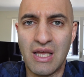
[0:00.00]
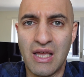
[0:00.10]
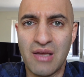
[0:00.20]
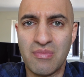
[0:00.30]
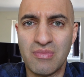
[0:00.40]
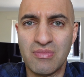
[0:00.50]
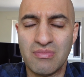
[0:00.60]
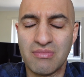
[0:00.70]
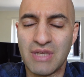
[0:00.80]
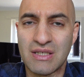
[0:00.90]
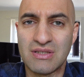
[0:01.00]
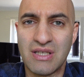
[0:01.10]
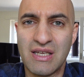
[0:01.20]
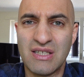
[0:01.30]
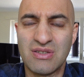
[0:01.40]
Like I
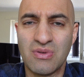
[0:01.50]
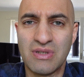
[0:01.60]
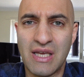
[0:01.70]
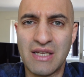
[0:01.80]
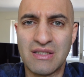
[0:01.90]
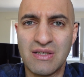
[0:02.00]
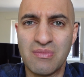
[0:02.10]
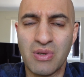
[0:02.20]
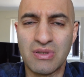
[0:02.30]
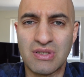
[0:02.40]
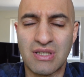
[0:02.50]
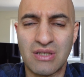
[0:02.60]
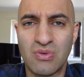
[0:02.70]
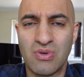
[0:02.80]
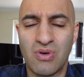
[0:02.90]
say, it is only 18 months. I
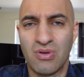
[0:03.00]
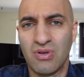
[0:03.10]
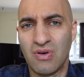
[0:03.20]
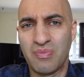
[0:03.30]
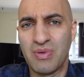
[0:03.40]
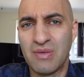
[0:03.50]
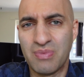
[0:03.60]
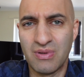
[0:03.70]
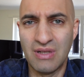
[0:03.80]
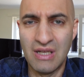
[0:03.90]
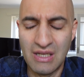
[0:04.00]
do know a lot of people